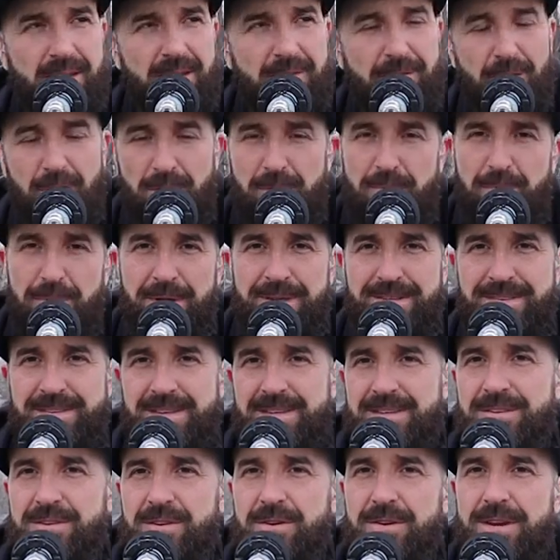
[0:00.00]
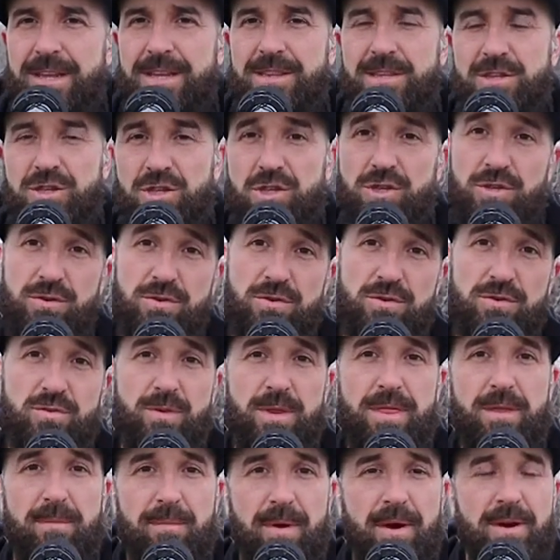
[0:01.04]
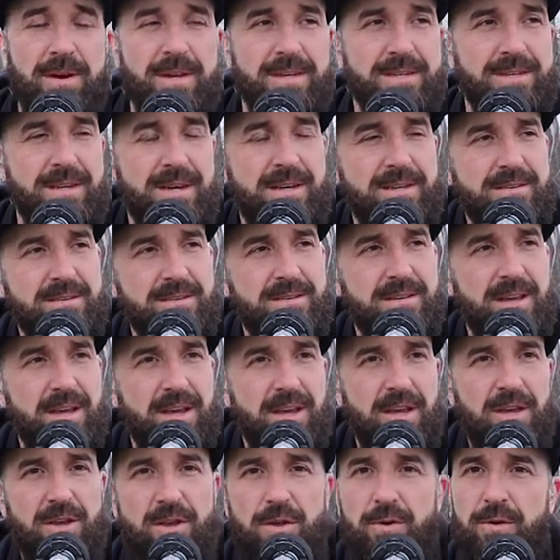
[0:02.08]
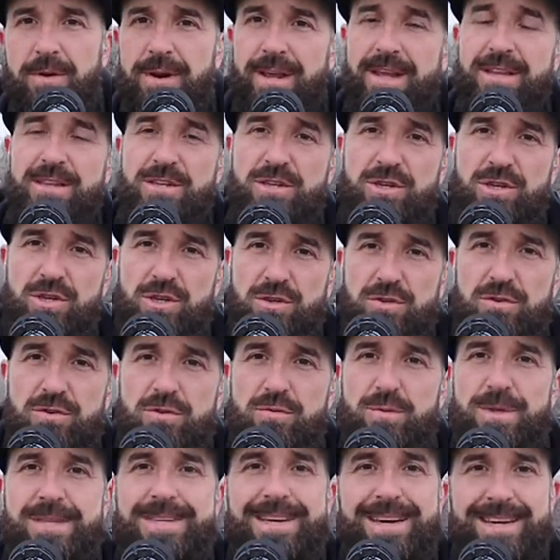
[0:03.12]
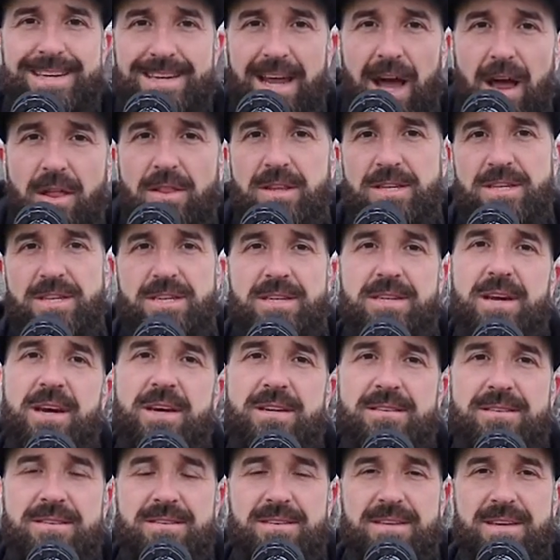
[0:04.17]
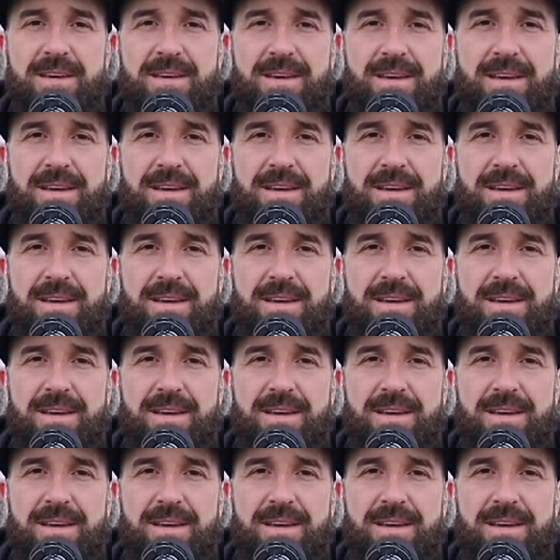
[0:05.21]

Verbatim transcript: If you're in business, you don't get to choose what the market does. You don't get to choose what technology does.